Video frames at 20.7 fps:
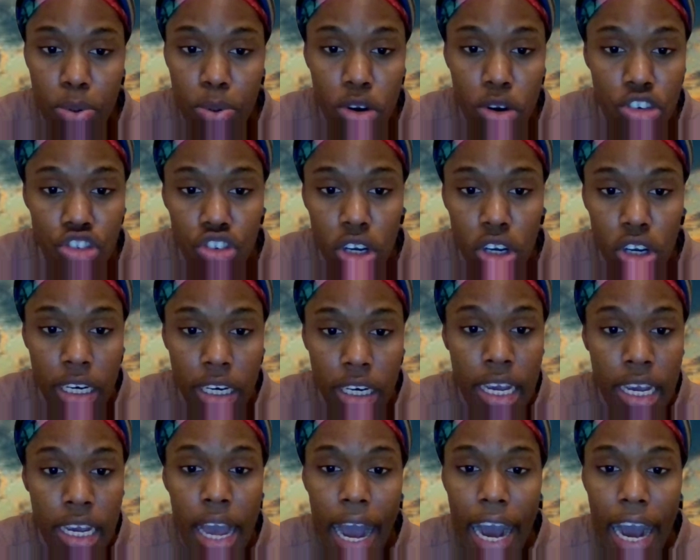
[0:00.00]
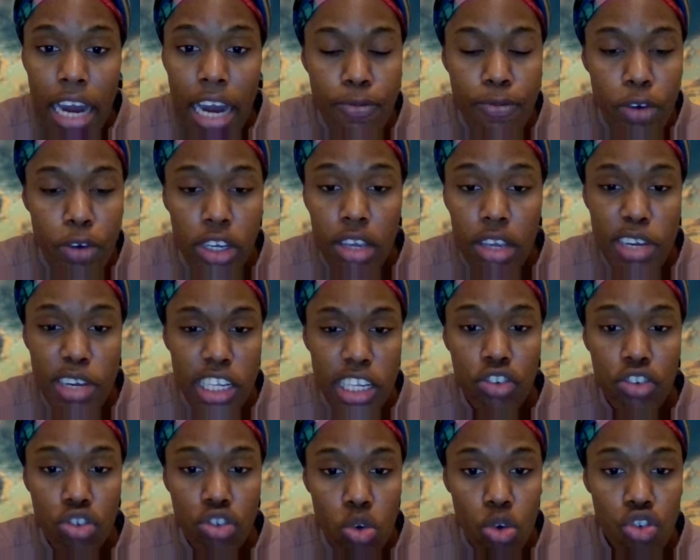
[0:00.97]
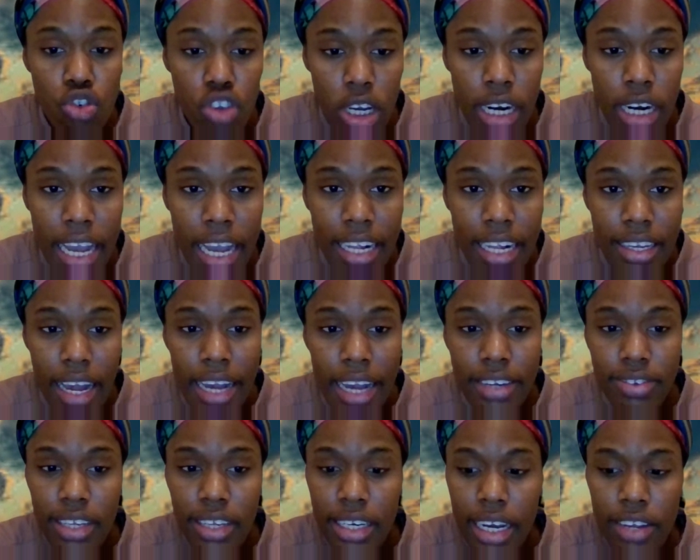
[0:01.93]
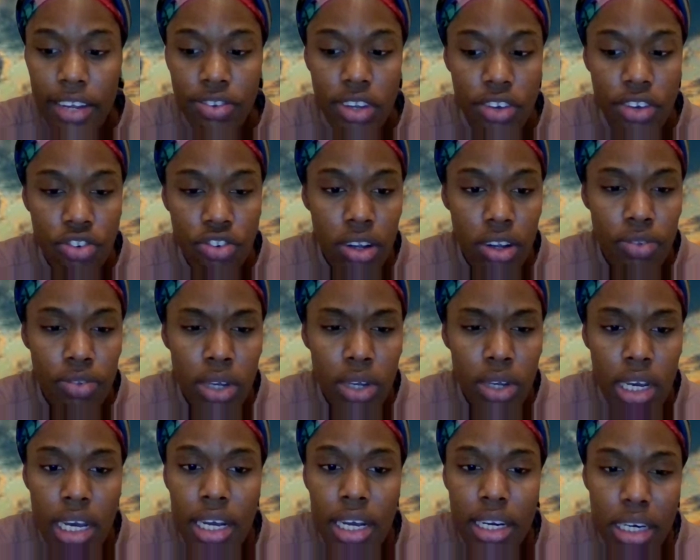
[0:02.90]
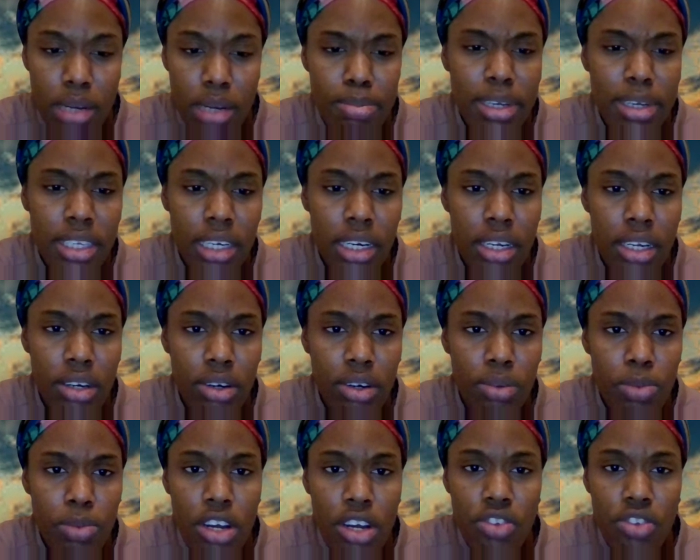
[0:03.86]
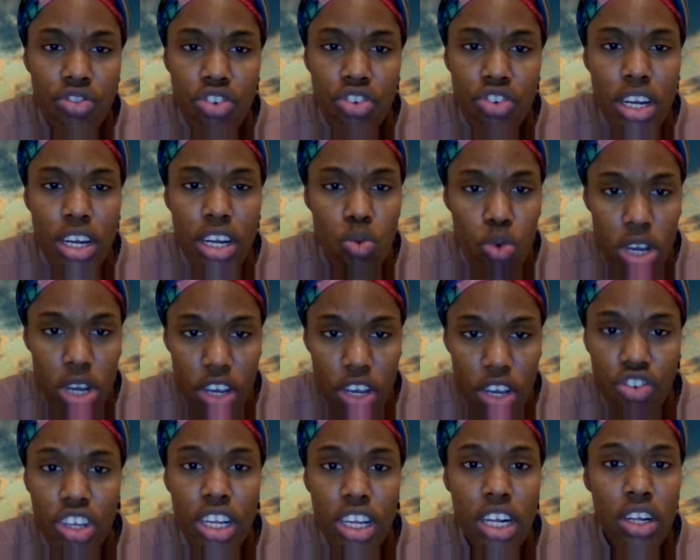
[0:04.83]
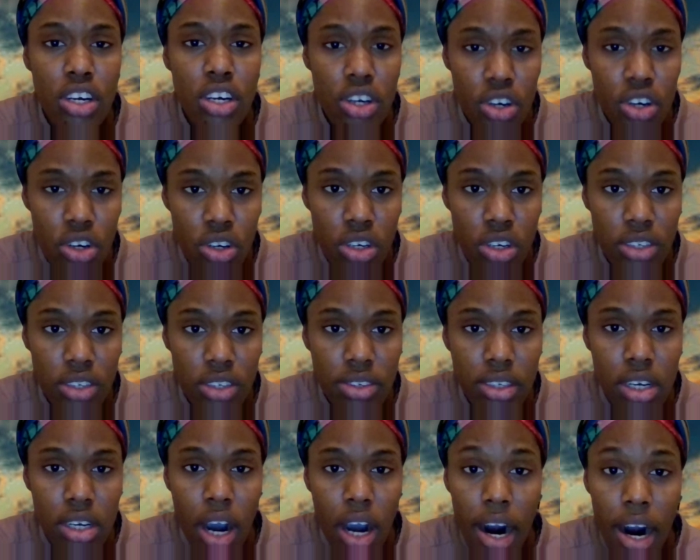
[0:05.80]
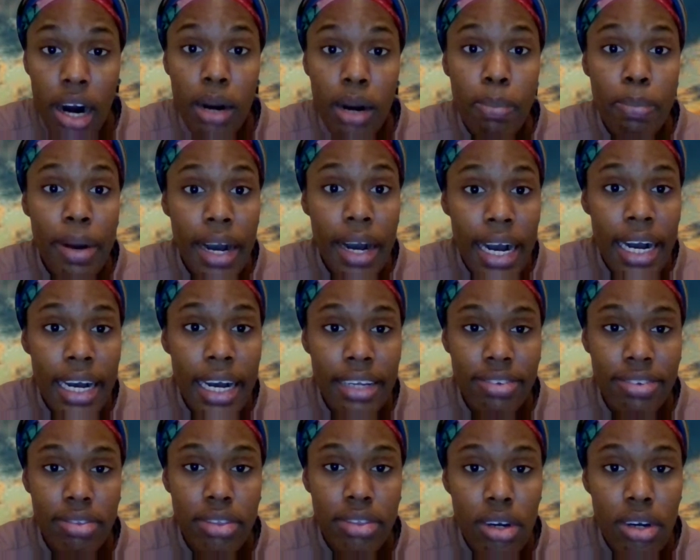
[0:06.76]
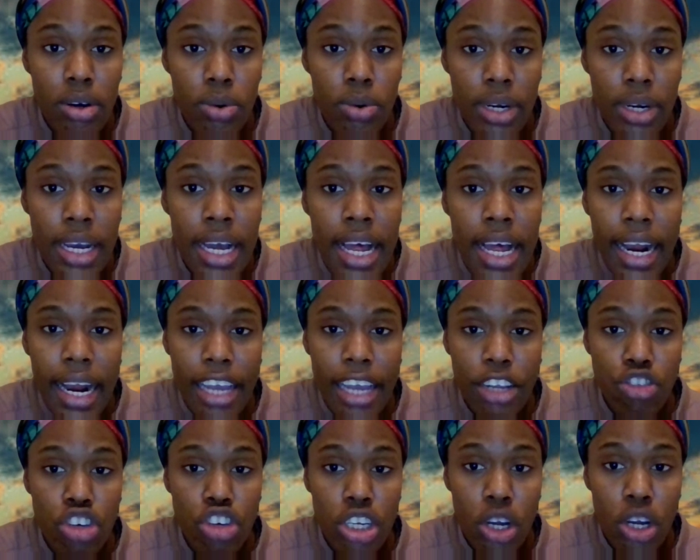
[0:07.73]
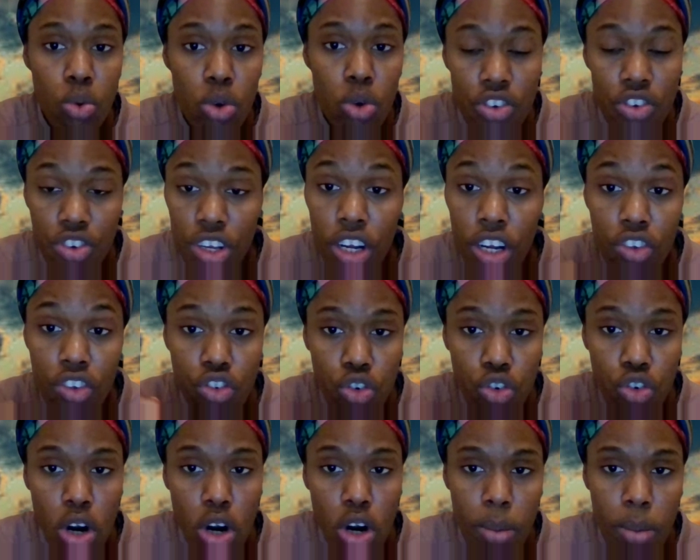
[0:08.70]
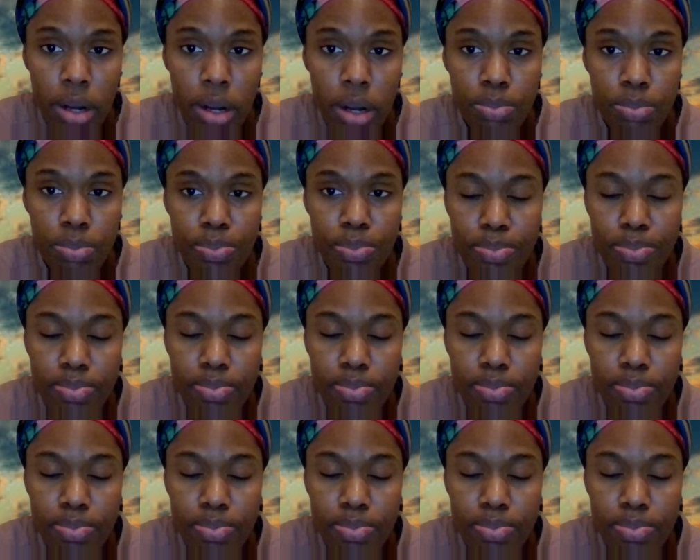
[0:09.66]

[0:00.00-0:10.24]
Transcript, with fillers: depression, unforgiveness, and social isolation. Let me tell you, generational curse are passed down like generational trauma